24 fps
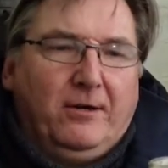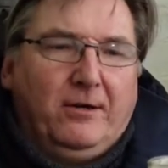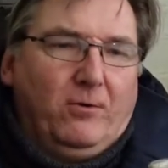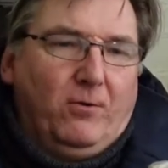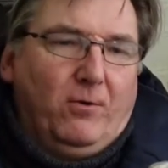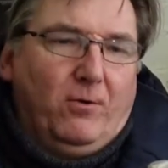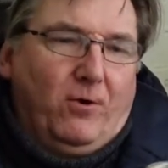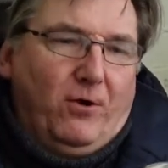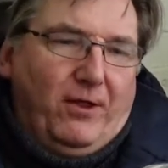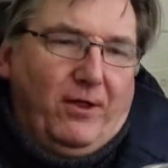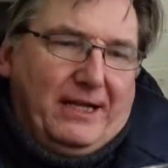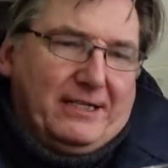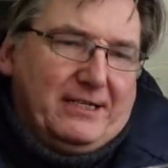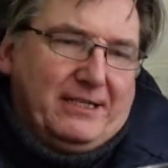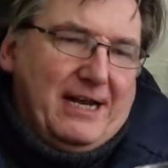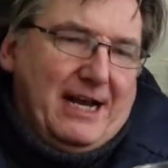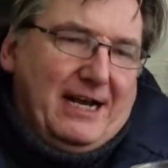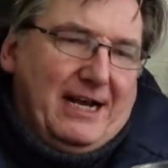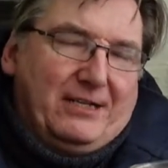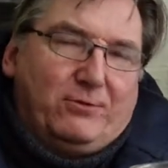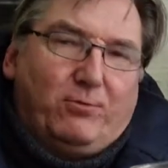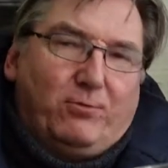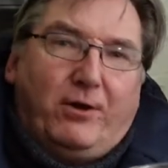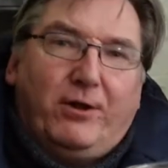Oh, that's
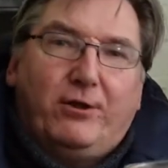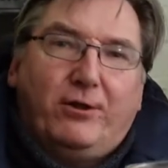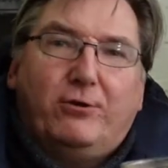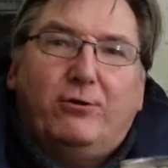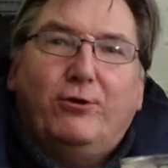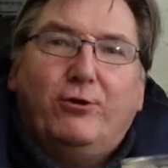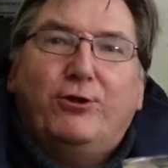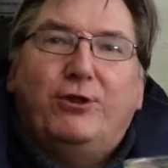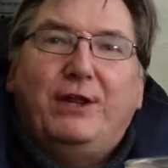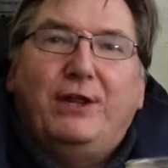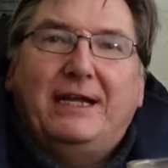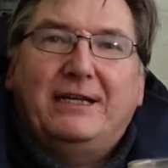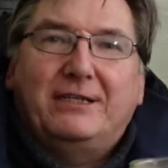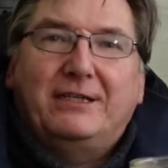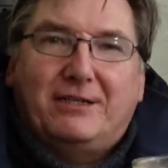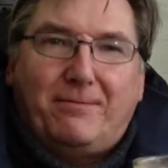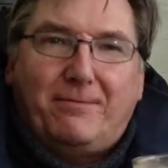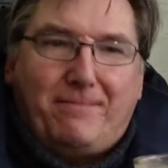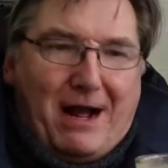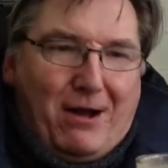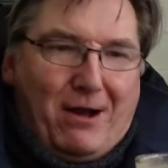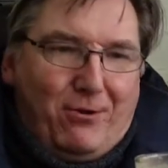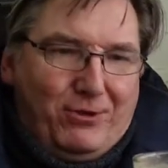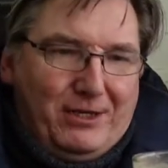nice. One of the good things
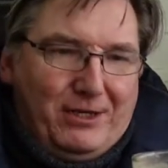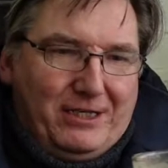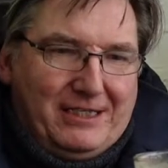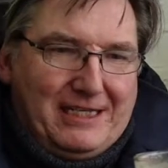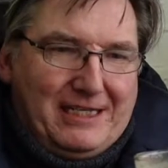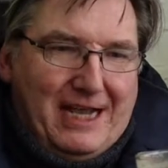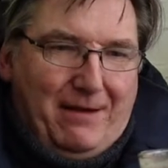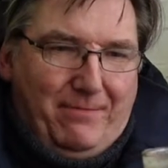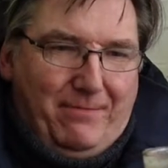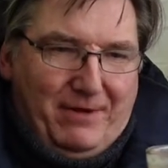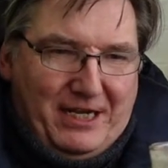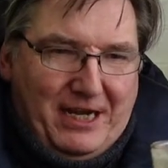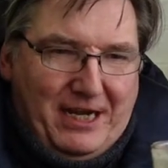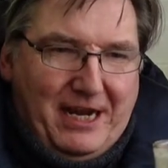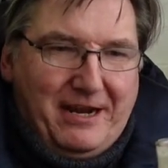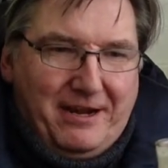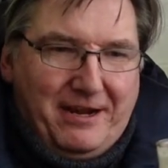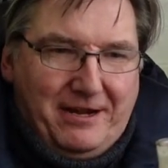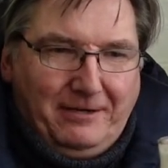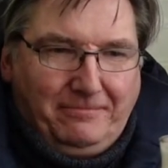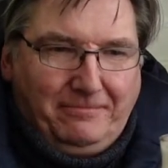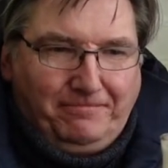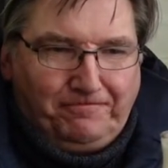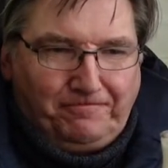about this time of
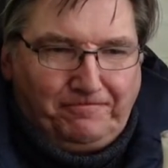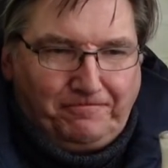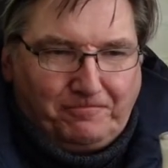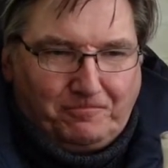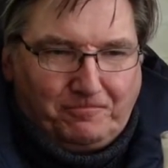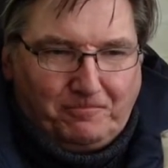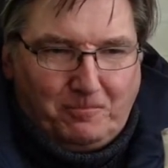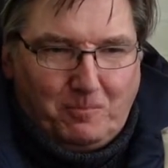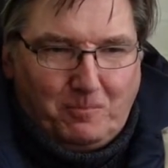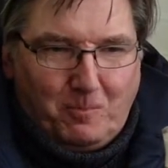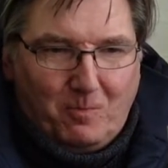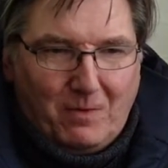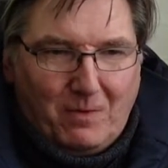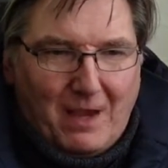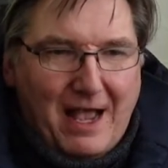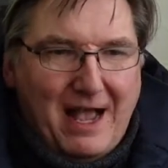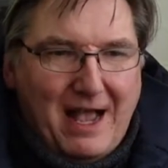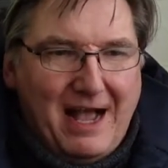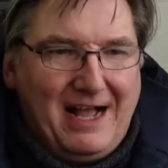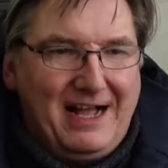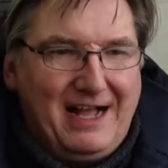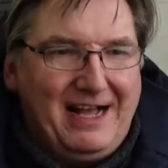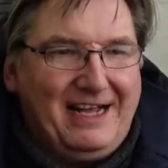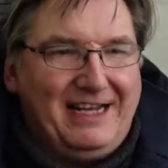year
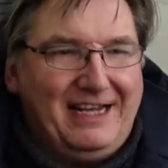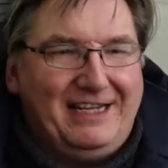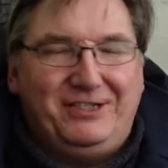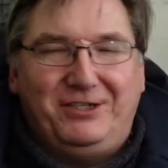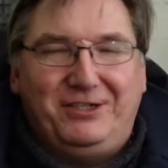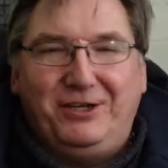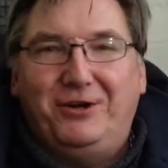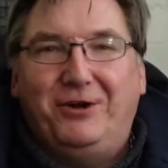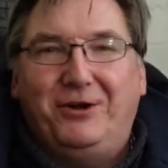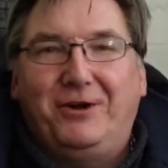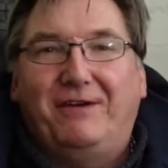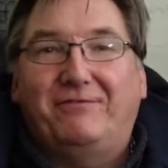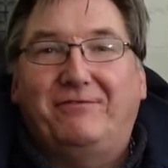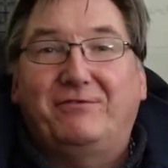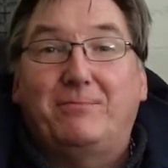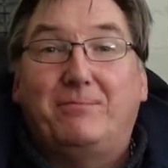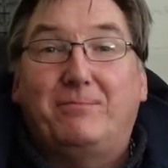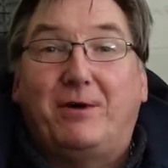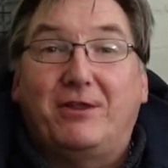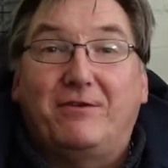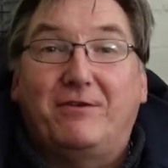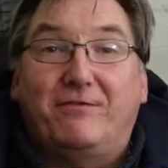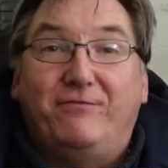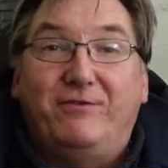is you don't have to
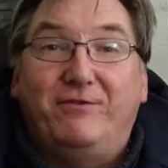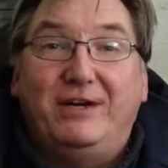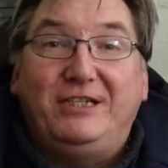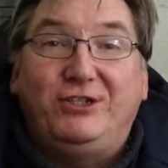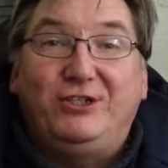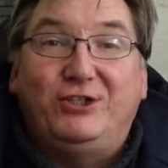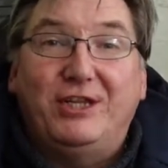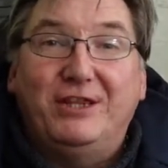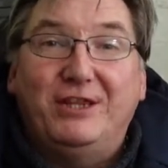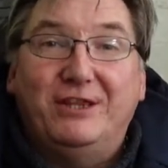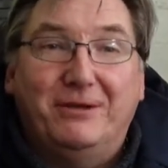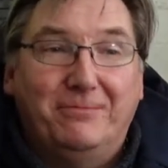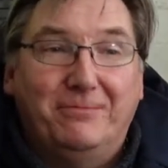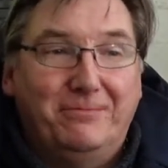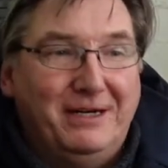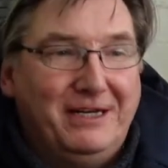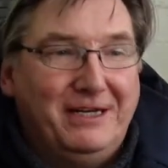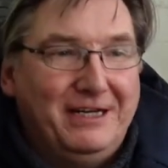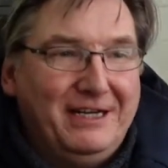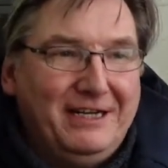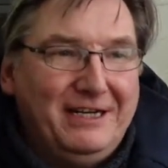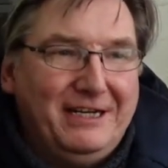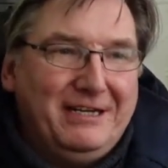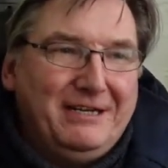bother fridging them.
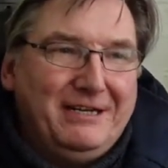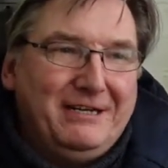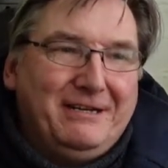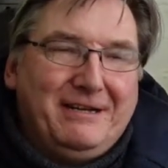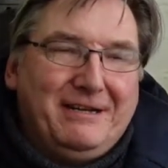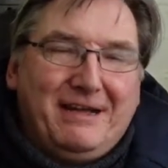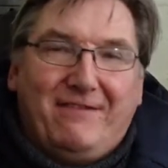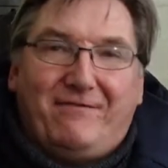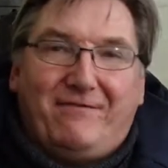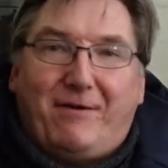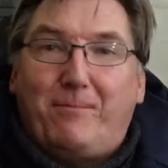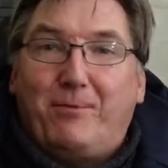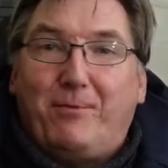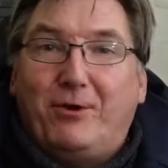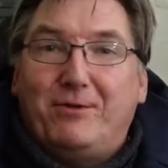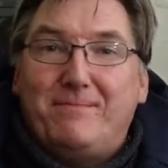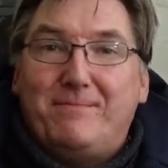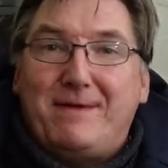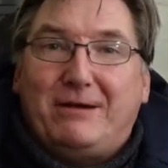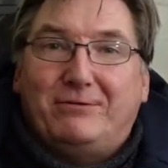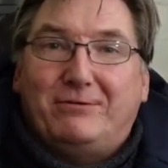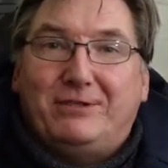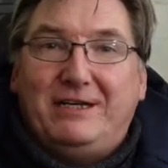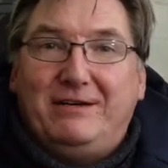If I put
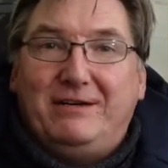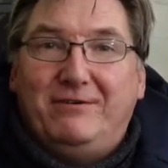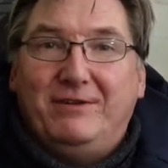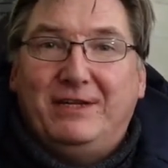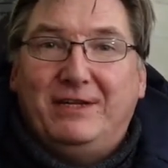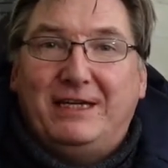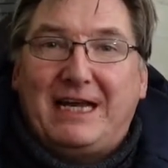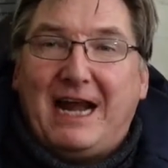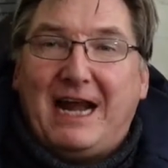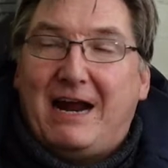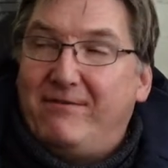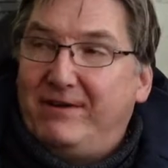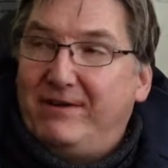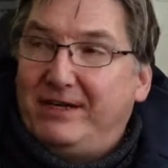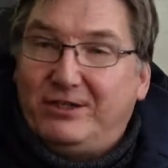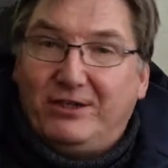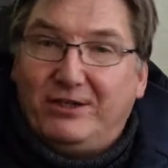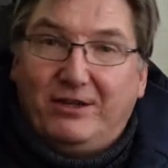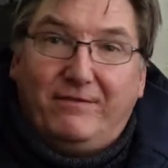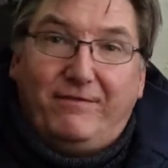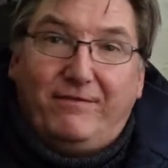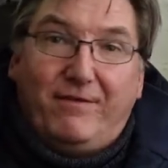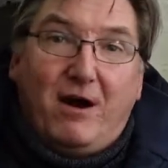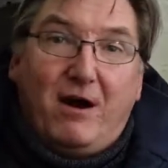them out here in the garage
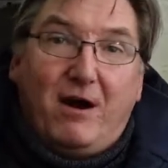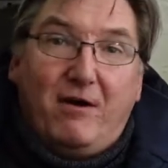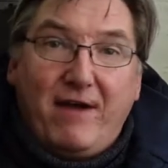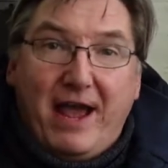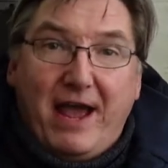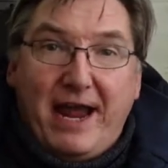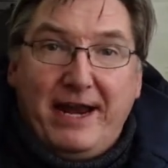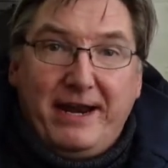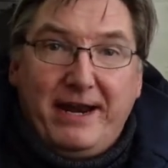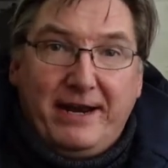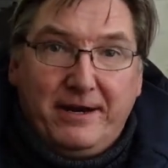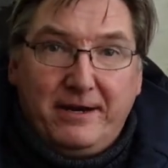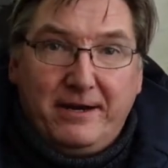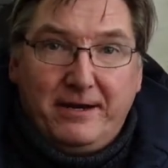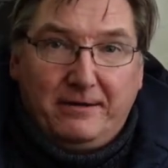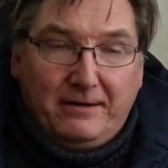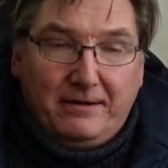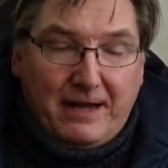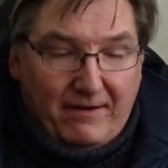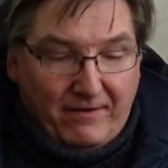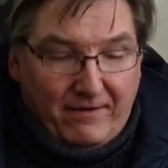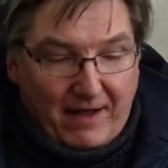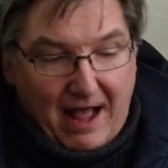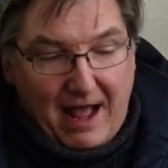at the far end,
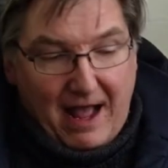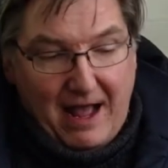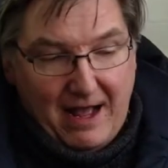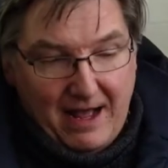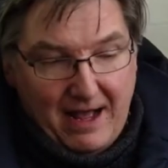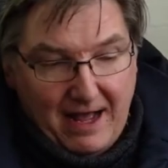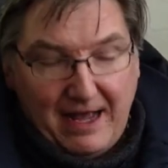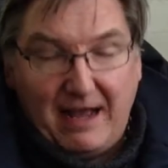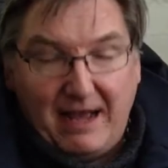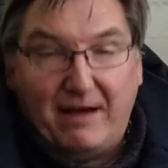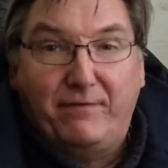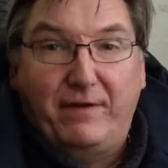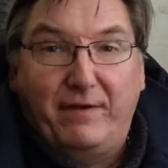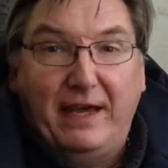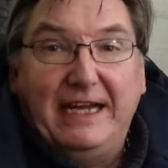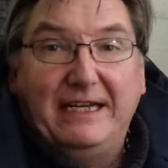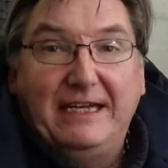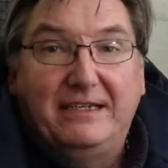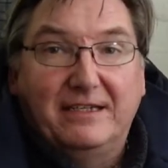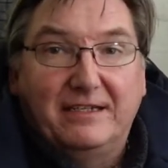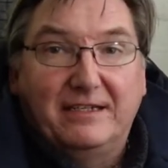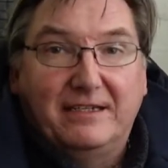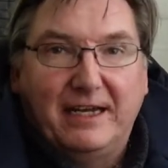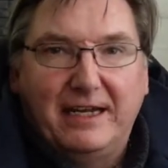I have
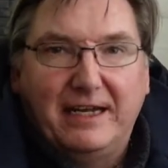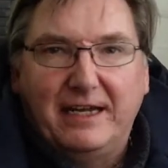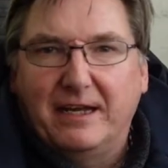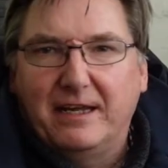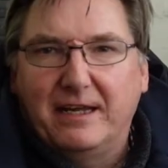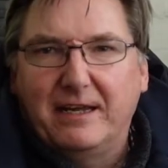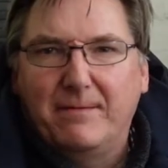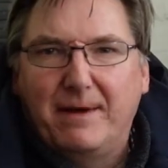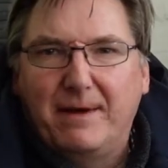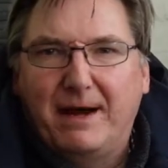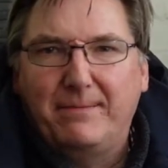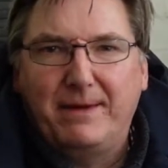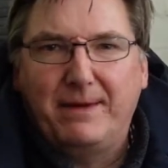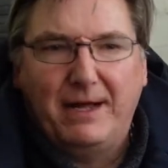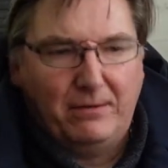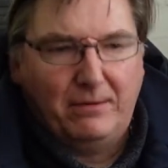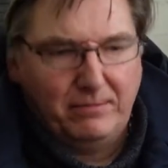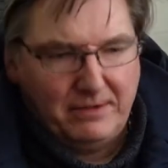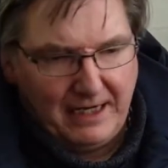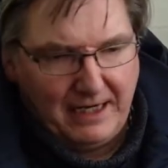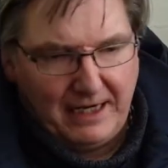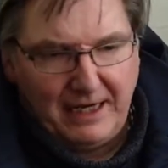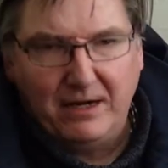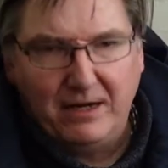heaters here, you might be able
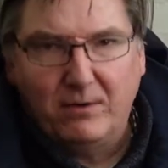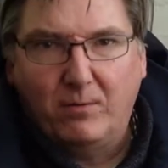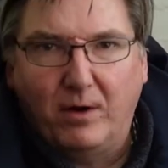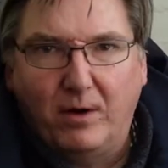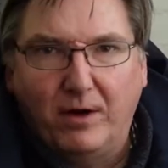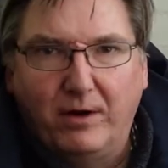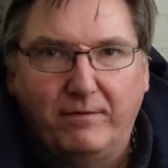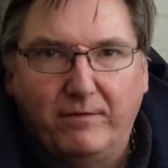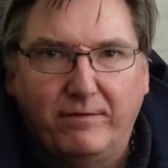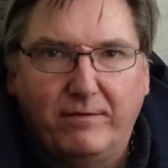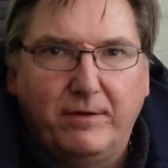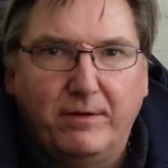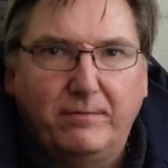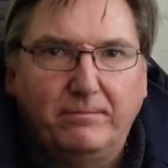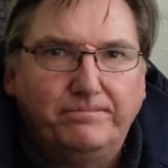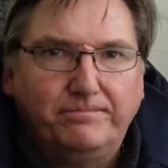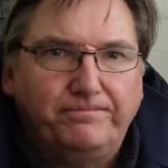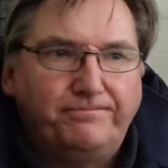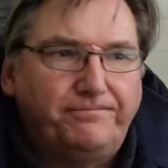to hear one of them.